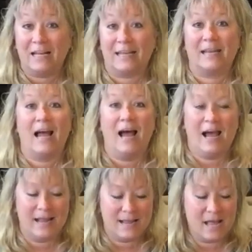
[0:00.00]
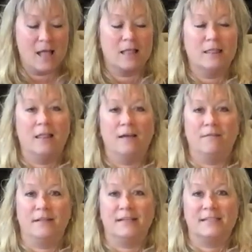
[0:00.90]
elegant. I love
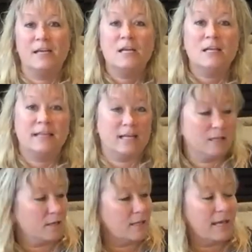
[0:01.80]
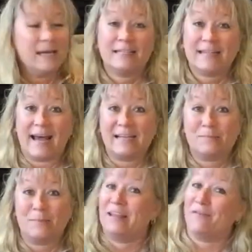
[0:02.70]
these. They look like glass,
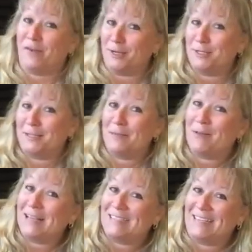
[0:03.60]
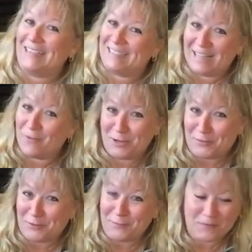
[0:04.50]
but they function like plastic. Isn't that
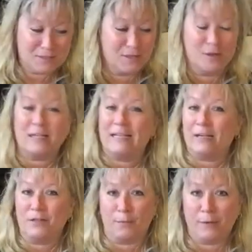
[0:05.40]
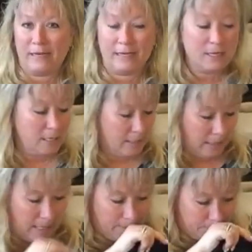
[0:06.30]
wonderful? So they're clear and they're pretty.
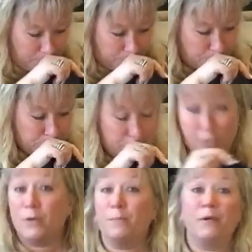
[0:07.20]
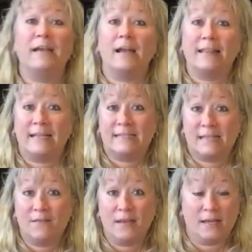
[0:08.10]
Um, you can put it out at
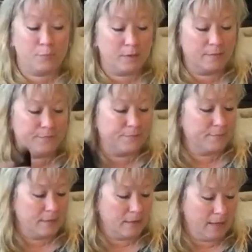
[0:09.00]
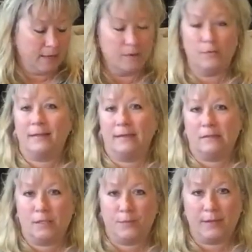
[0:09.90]
Thanksgiving and put, I don't know, what
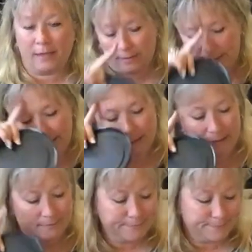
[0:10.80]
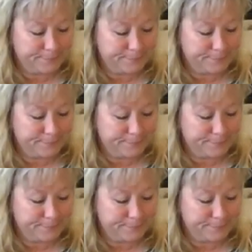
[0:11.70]
things do you put out? Like, um,